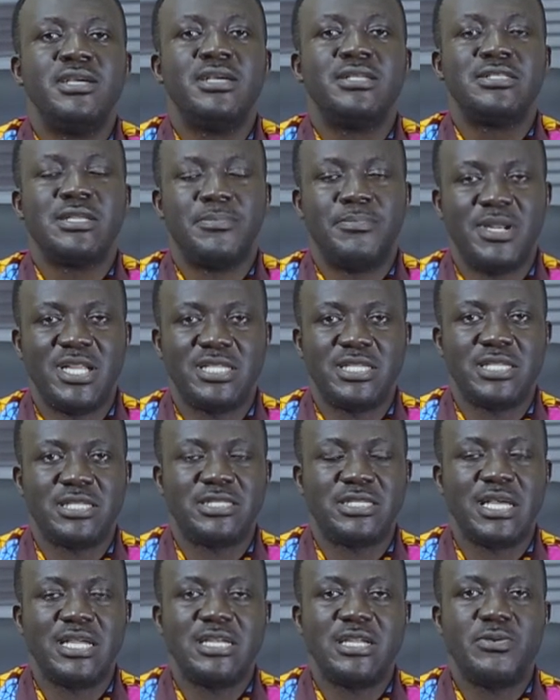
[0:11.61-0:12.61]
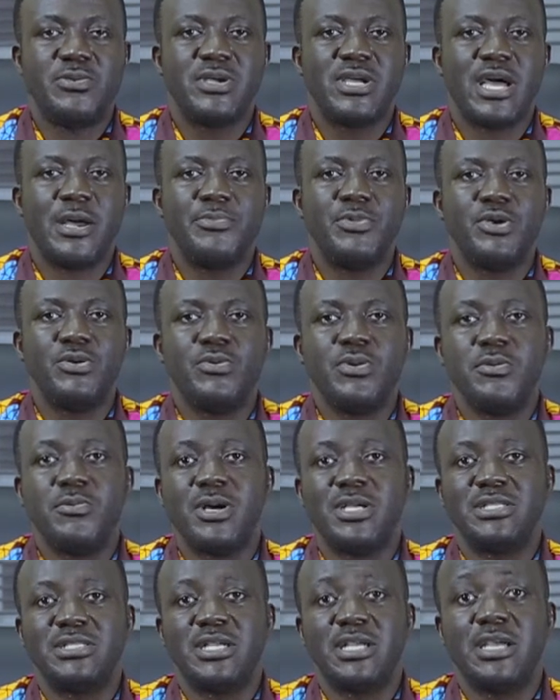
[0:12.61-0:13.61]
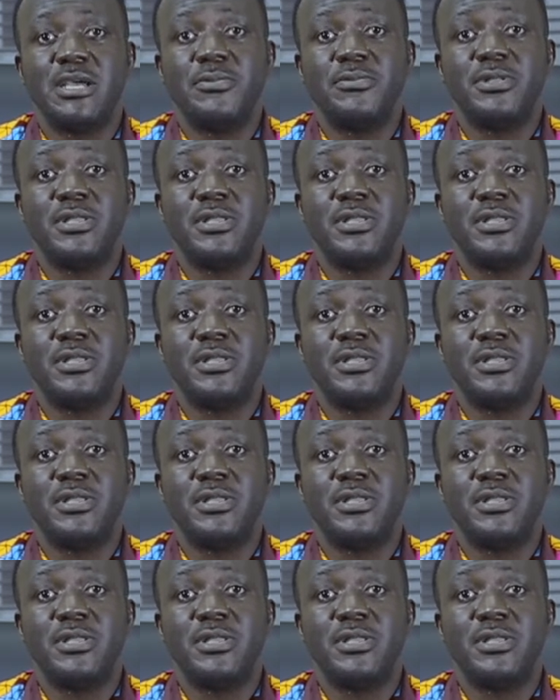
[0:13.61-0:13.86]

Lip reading: it's a blessed Sunday. We come your way once again